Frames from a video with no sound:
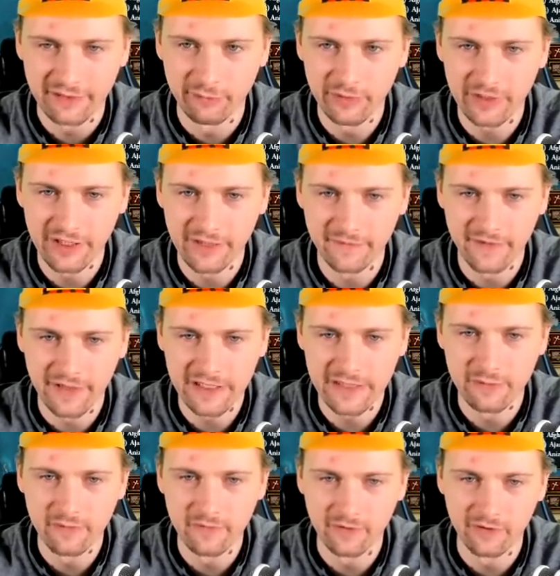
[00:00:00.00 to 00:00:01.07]
we are
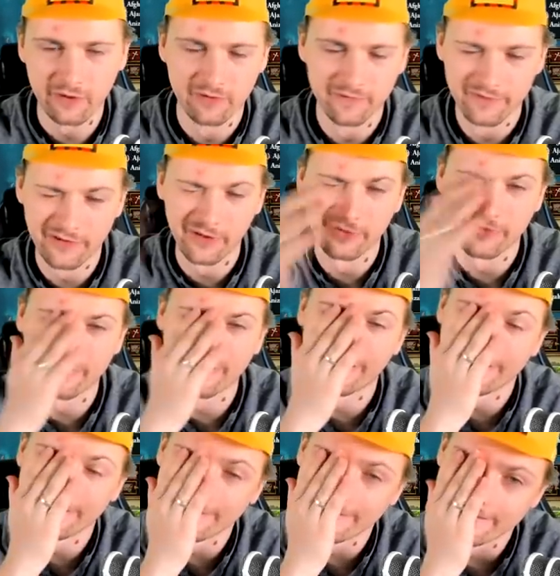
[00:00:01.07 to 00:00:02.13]
fighting with all of those
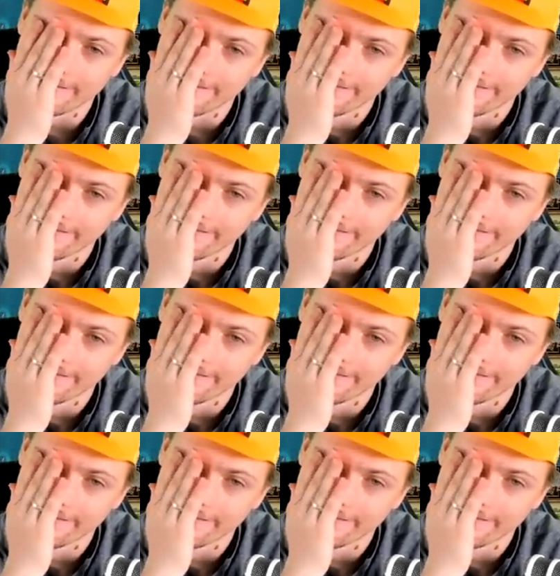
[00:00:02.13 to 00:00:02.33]
guys.